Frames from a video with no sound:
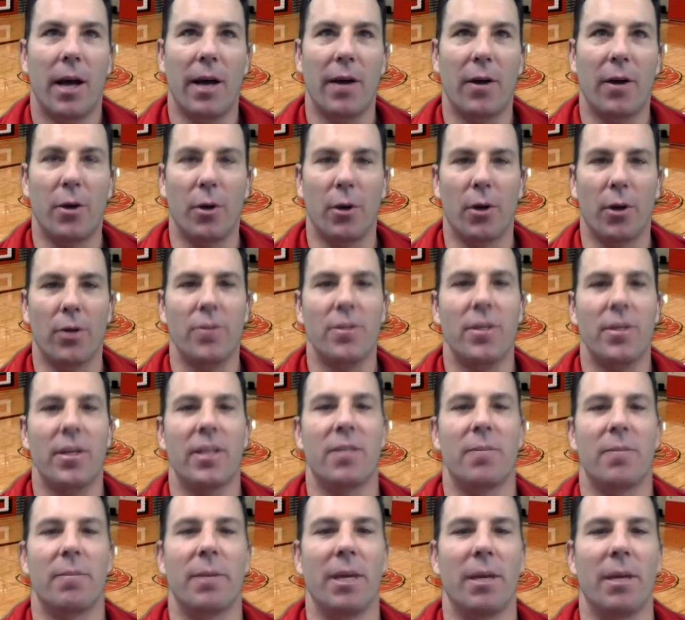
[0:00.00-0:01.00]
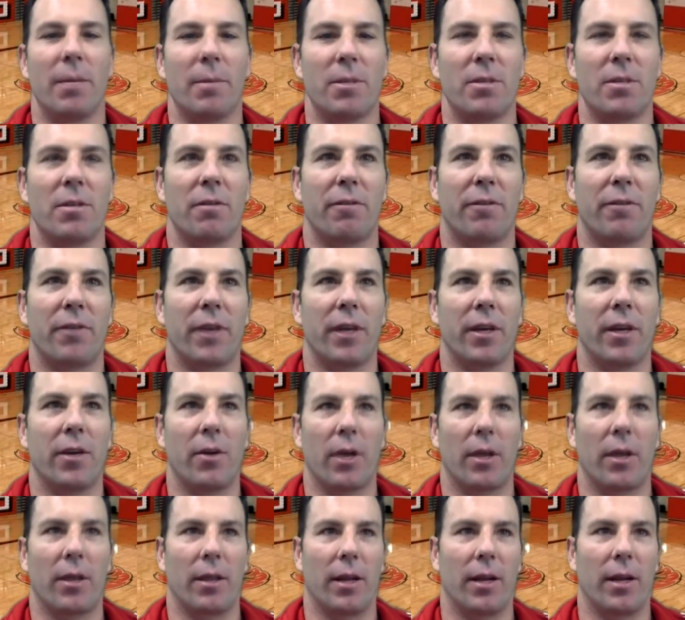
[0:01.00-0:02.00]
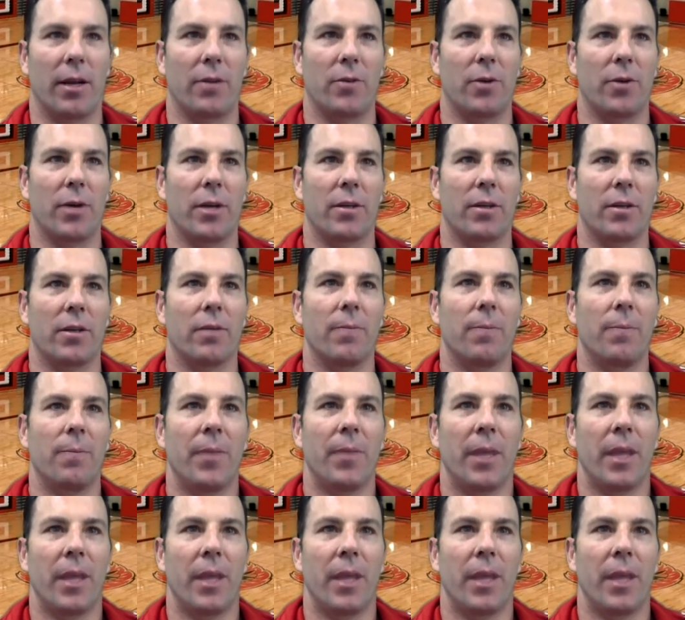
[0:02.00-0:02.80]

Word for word: Hi, Cougars. It's me, Mr. Fig, your athletic director.